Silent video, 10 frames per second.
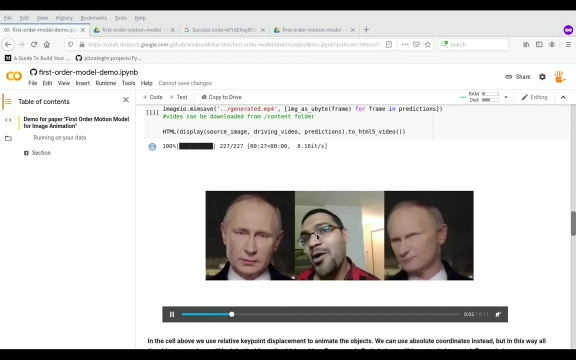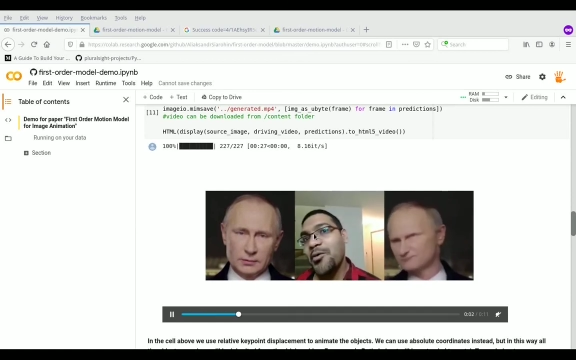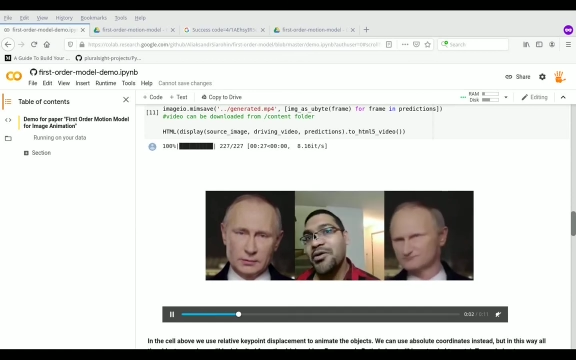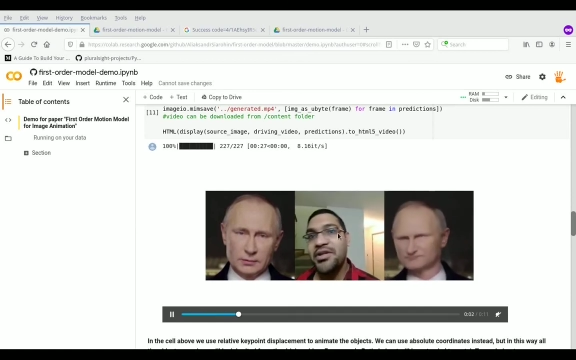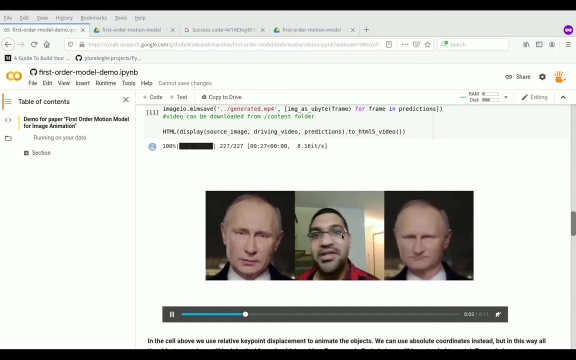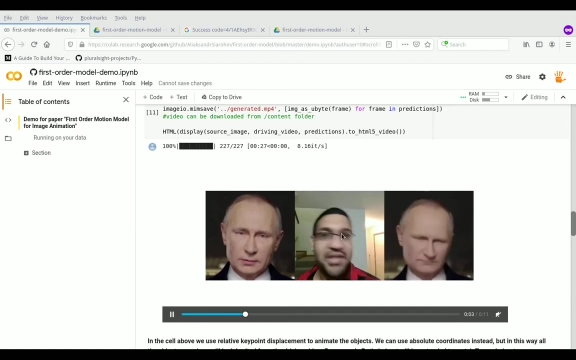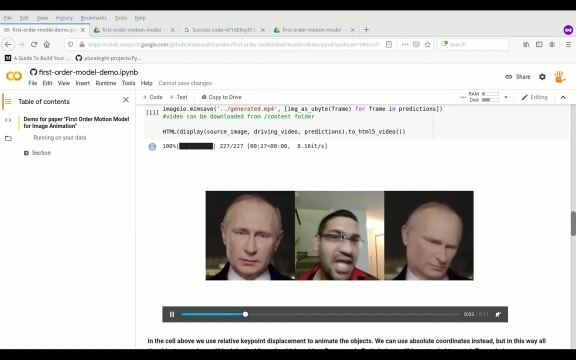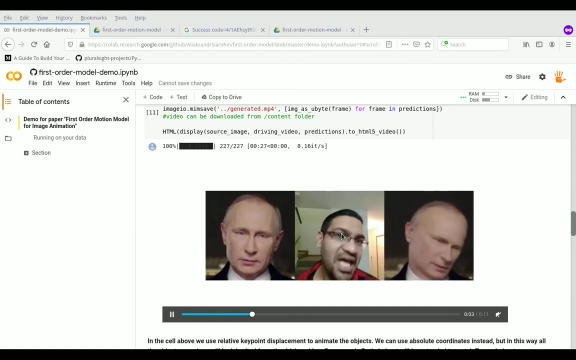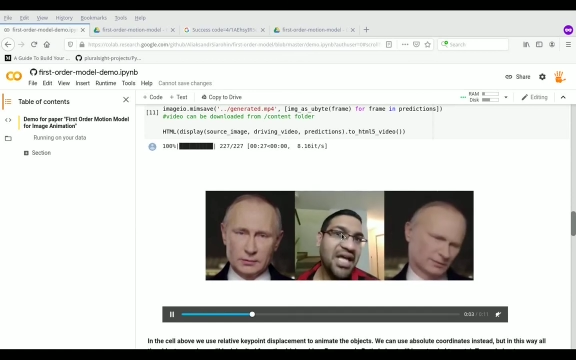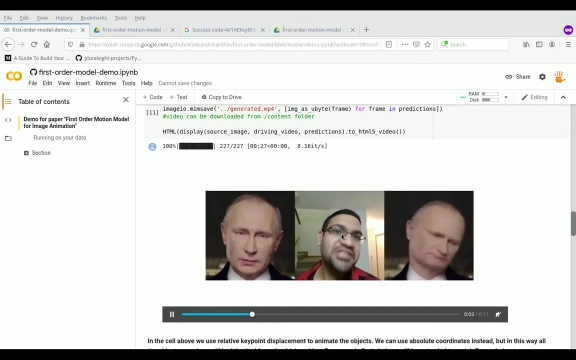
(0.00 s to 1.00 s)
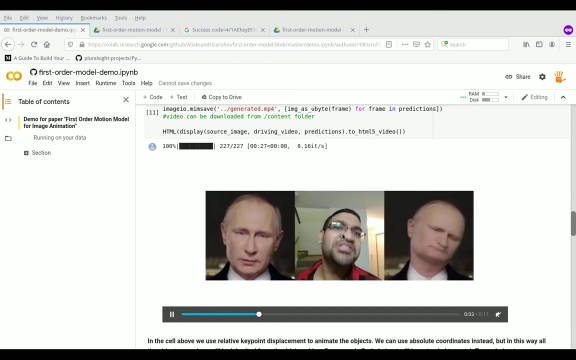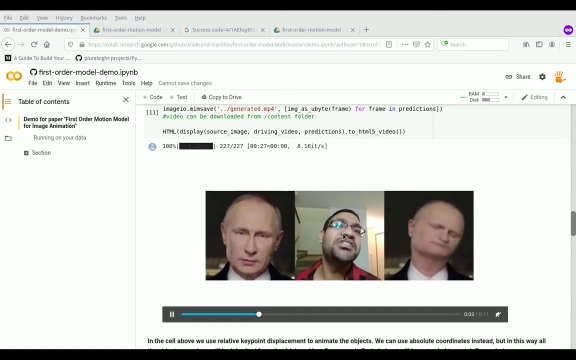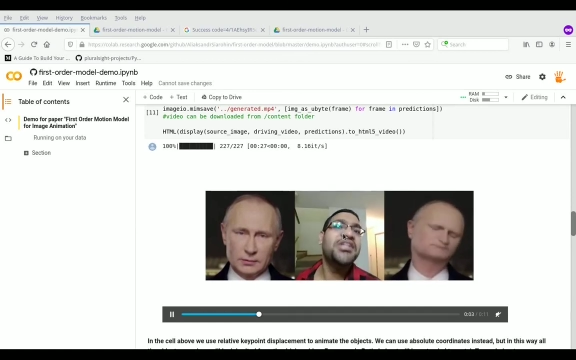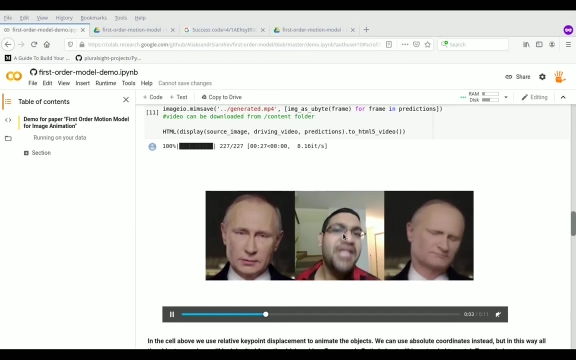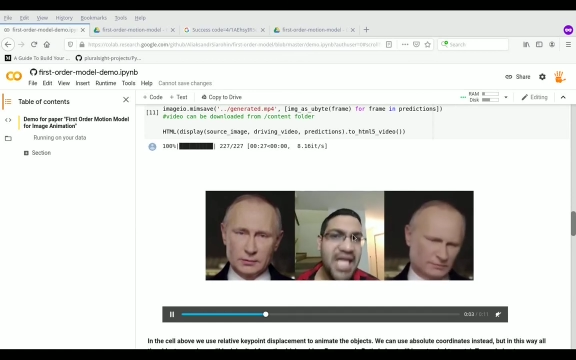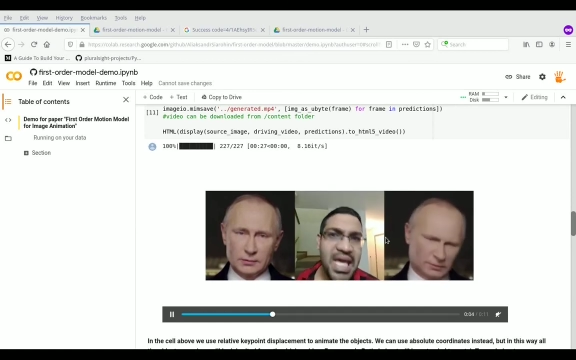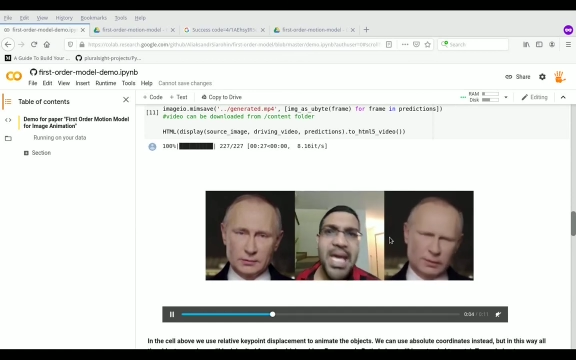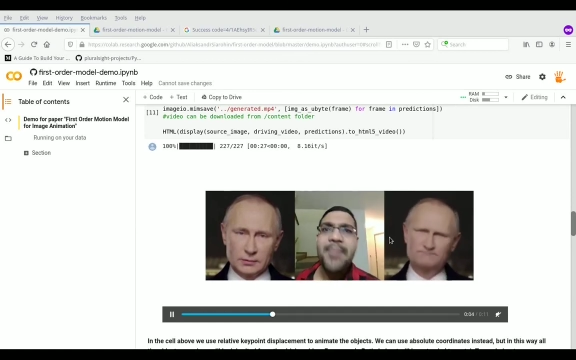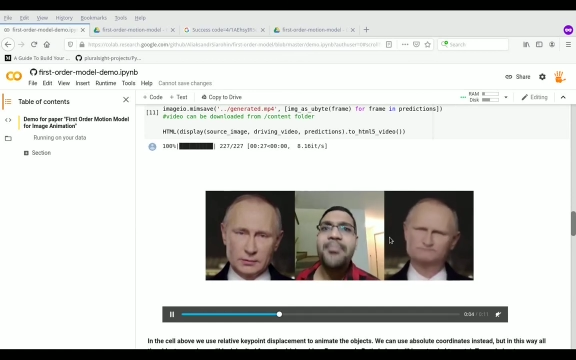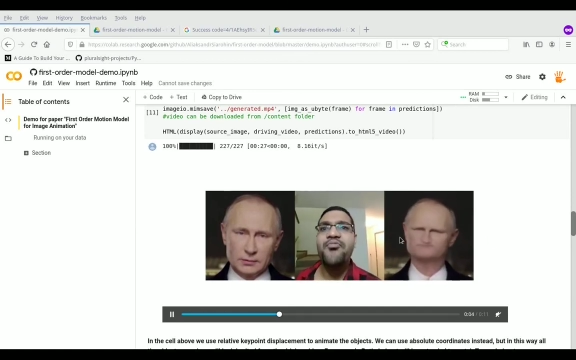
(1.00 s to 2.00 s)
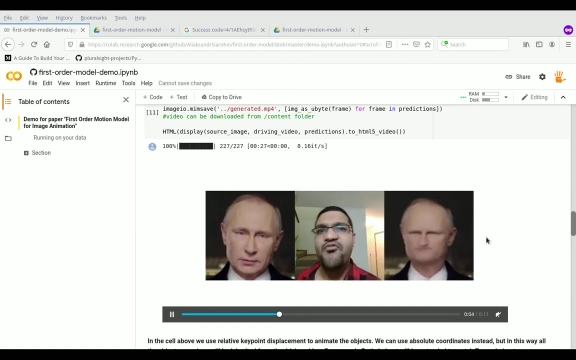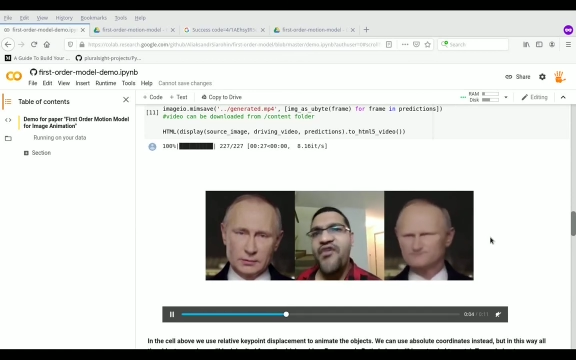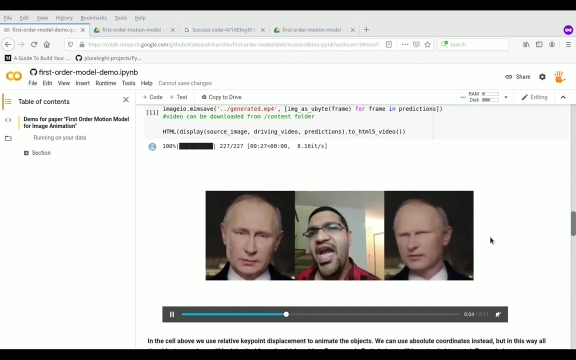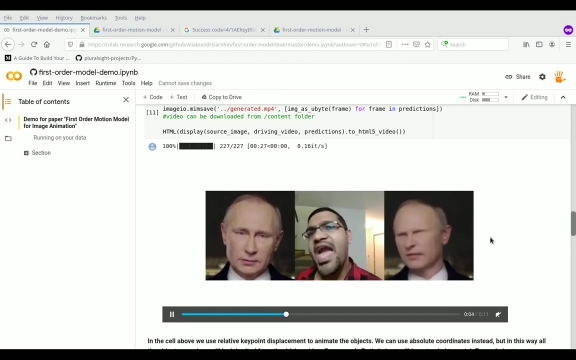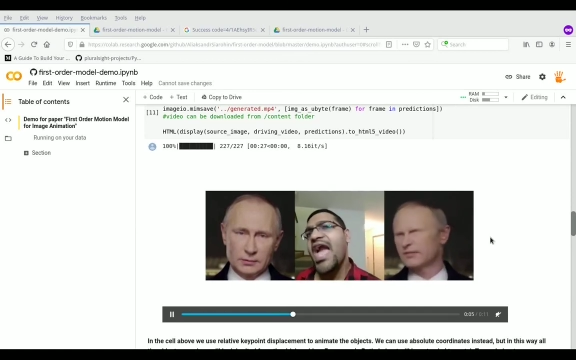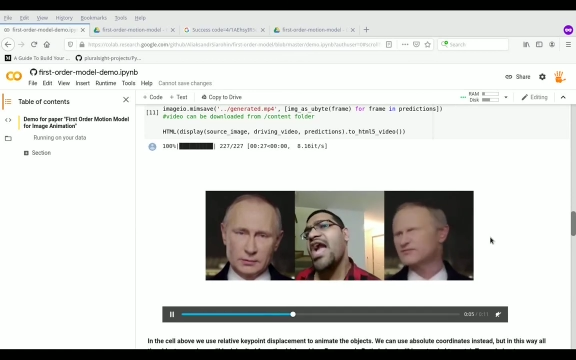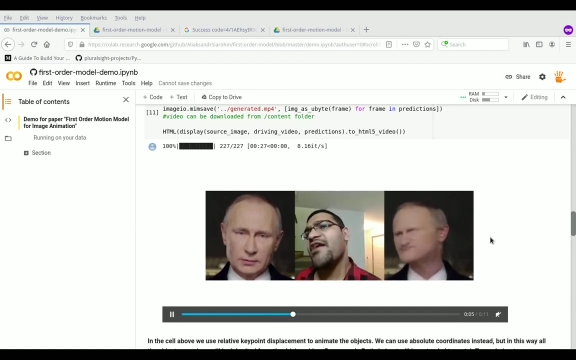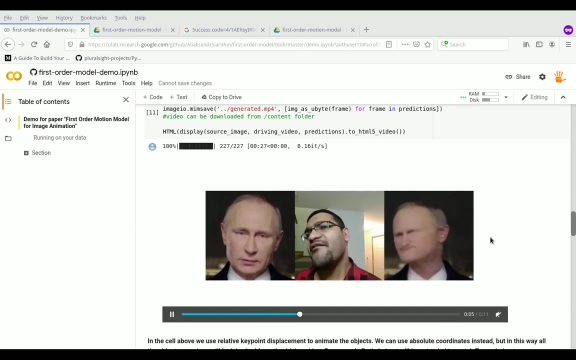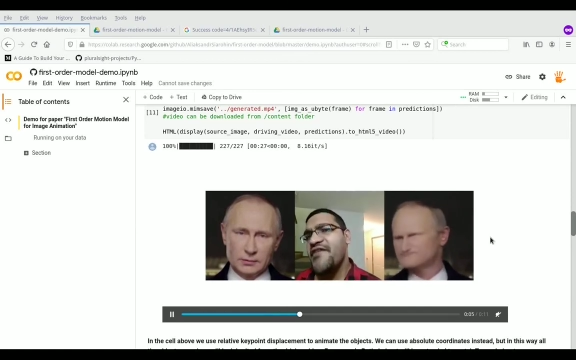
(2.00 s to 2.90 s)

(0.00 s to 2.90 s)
Speaker 1: the driving video. Well, it is